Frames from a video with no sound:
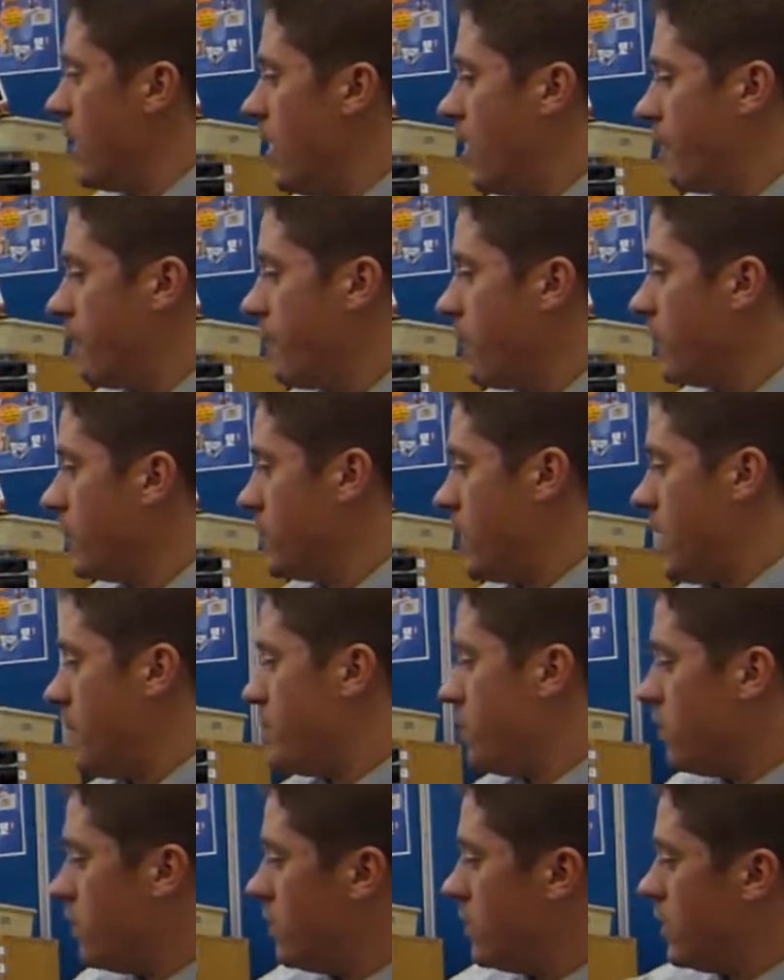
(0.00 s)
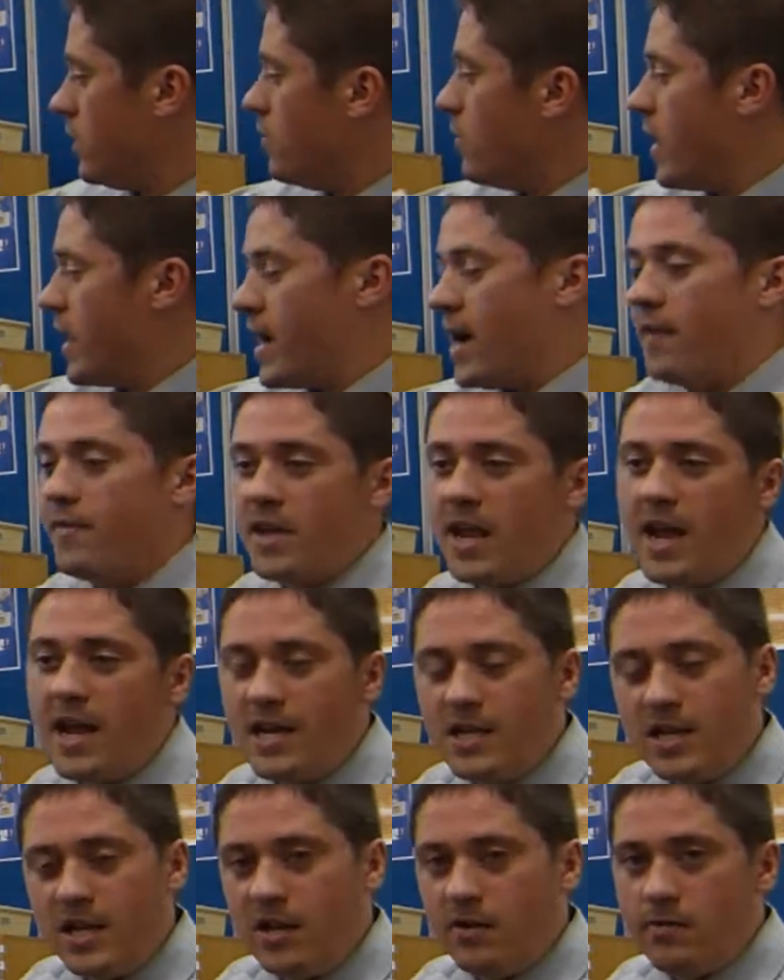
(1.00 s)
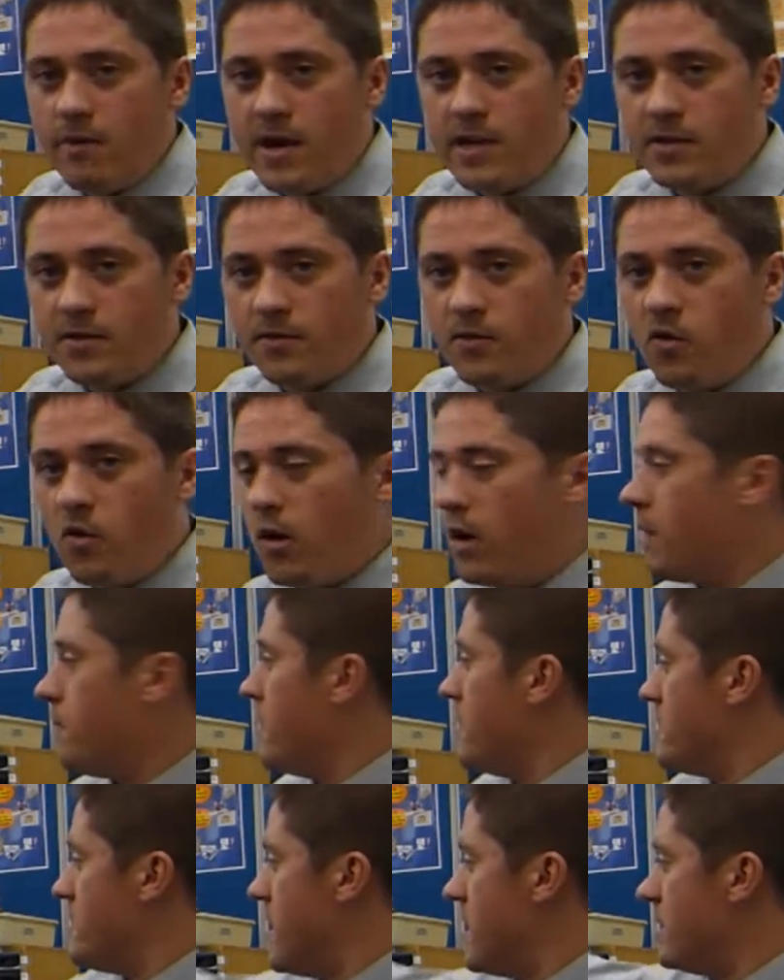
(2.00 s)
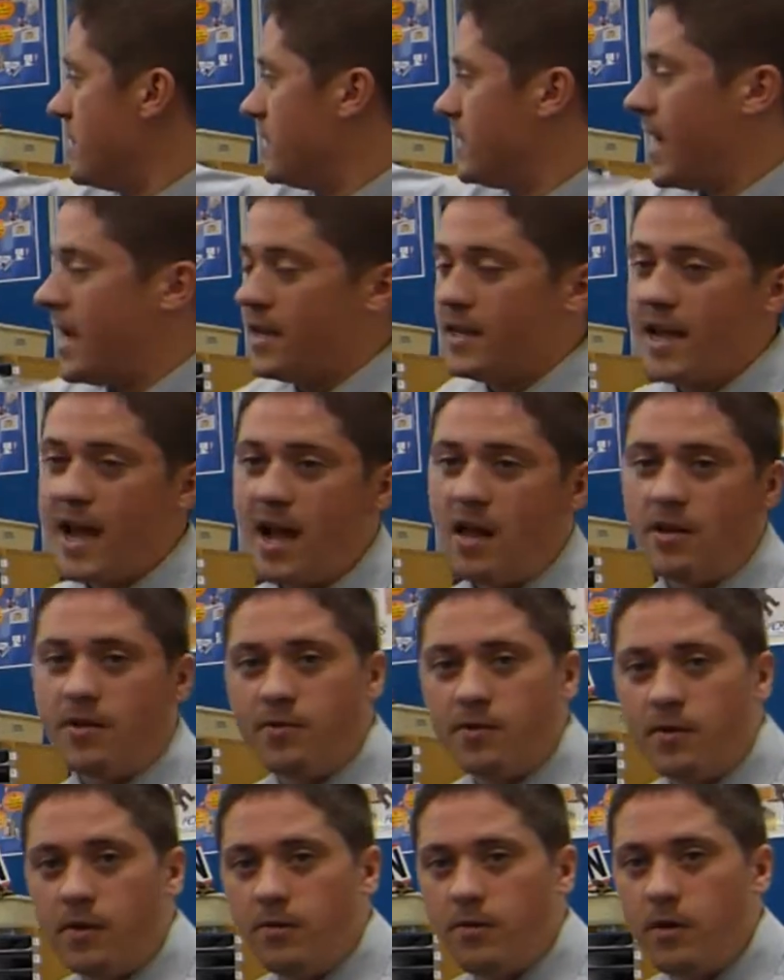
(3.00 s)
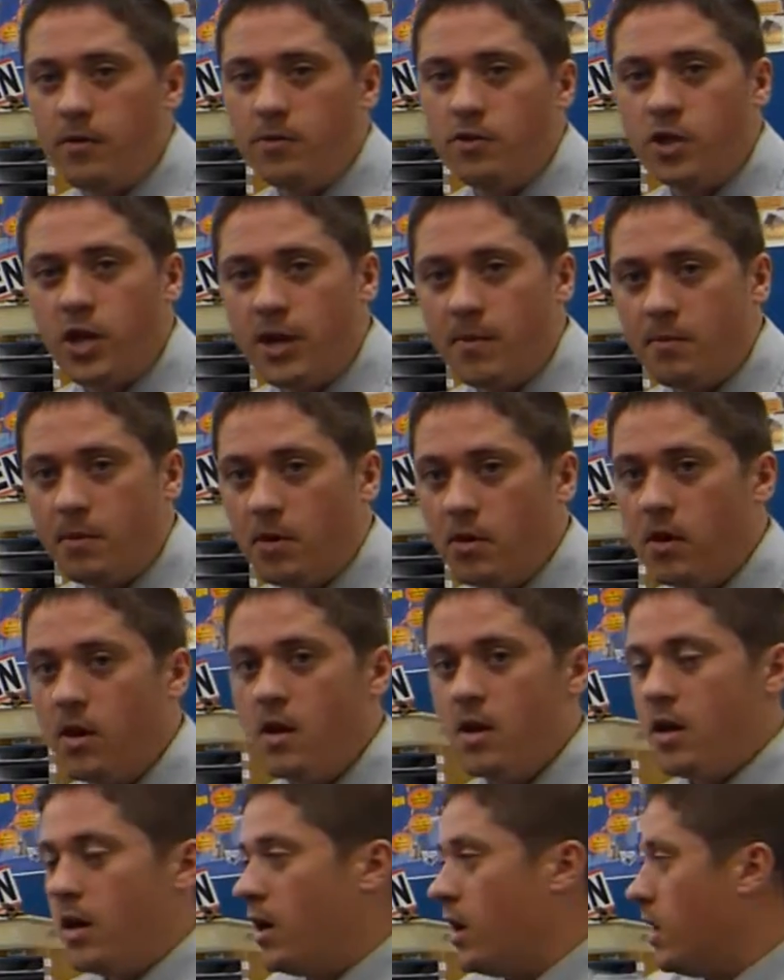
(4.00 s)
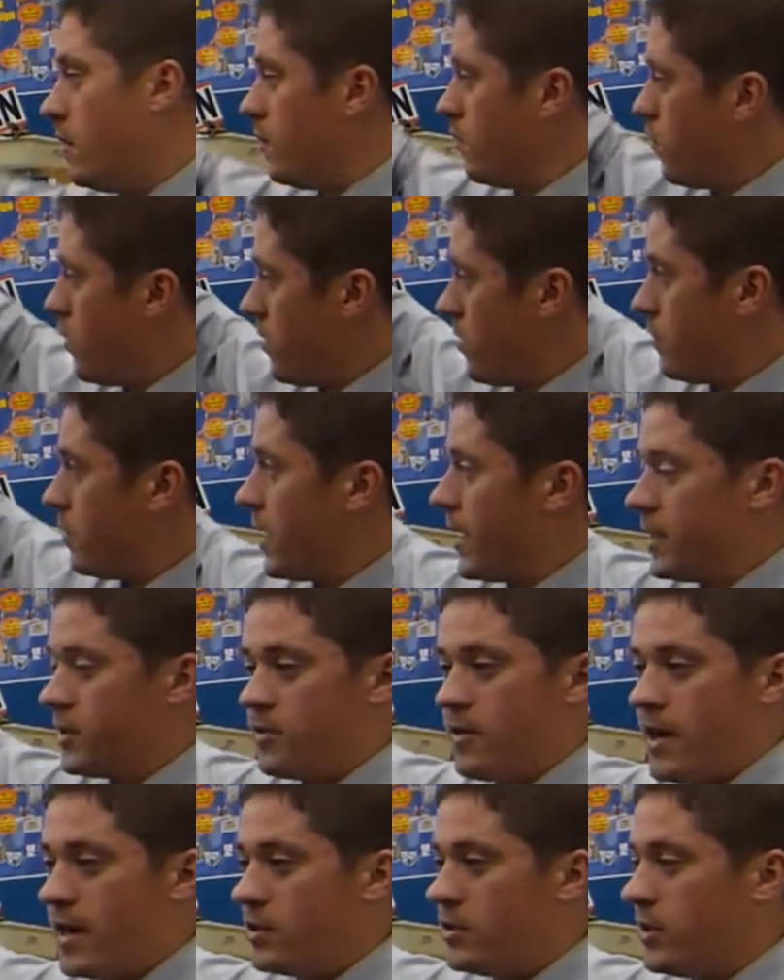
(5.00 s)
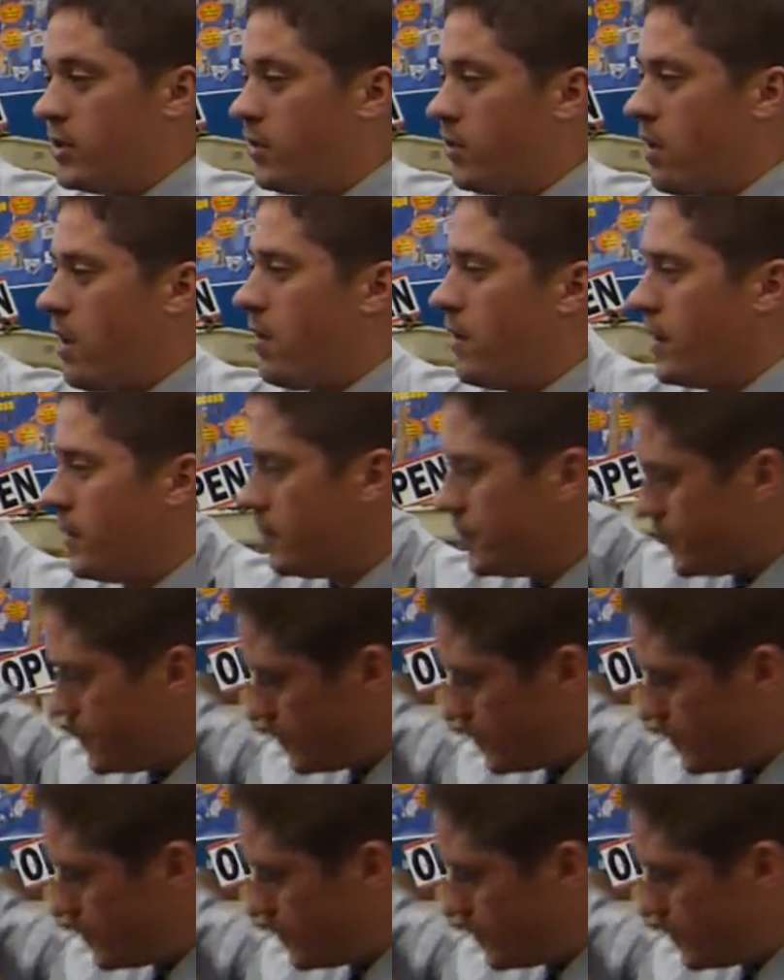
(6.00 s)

for example, you might have the 18 reservoir, but then the 10-gallon grow chamber where the plants are actually growing.